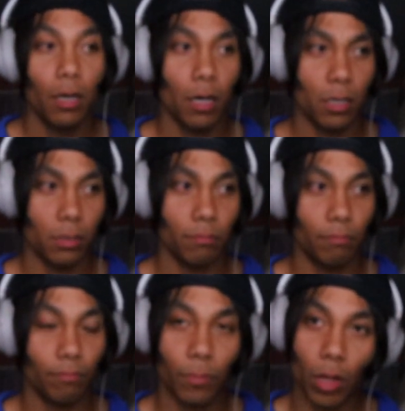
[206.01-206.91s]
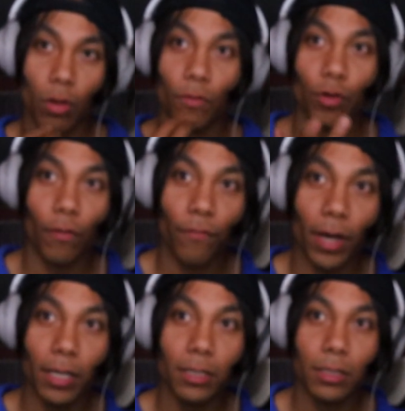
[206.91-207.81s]
all over your
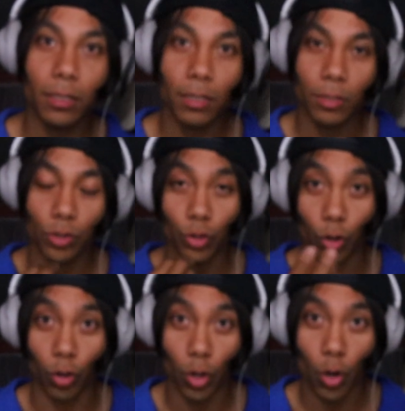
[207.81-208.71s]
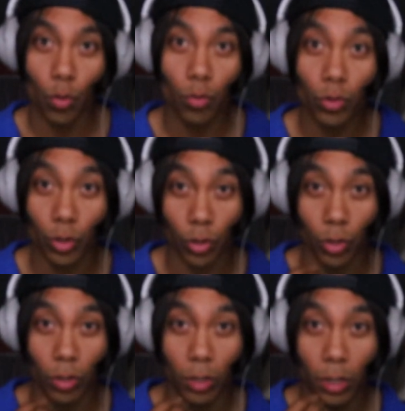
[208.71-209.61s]
face, your glow, your